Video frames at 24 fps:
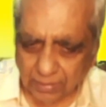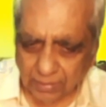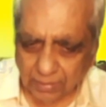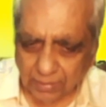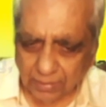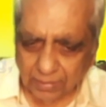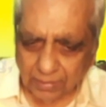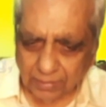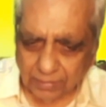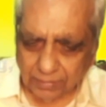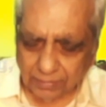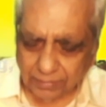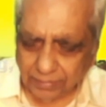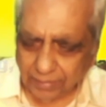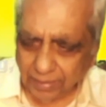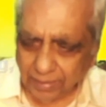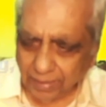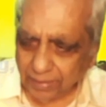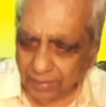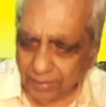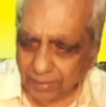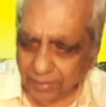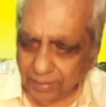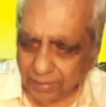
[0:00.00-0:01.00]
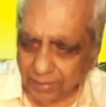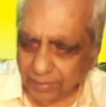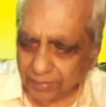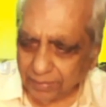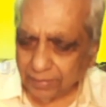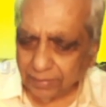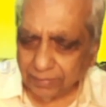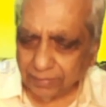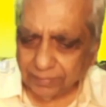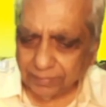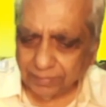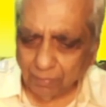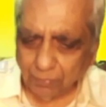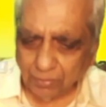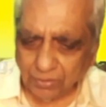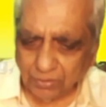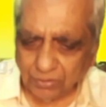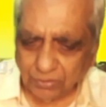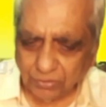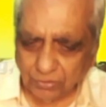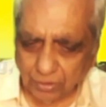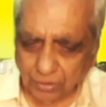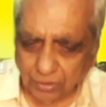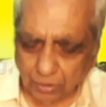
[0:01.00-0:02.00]
Then in
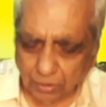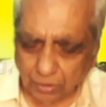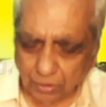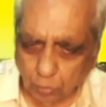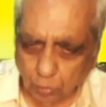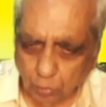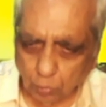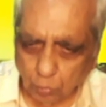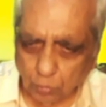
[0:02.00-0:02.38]
semester 2,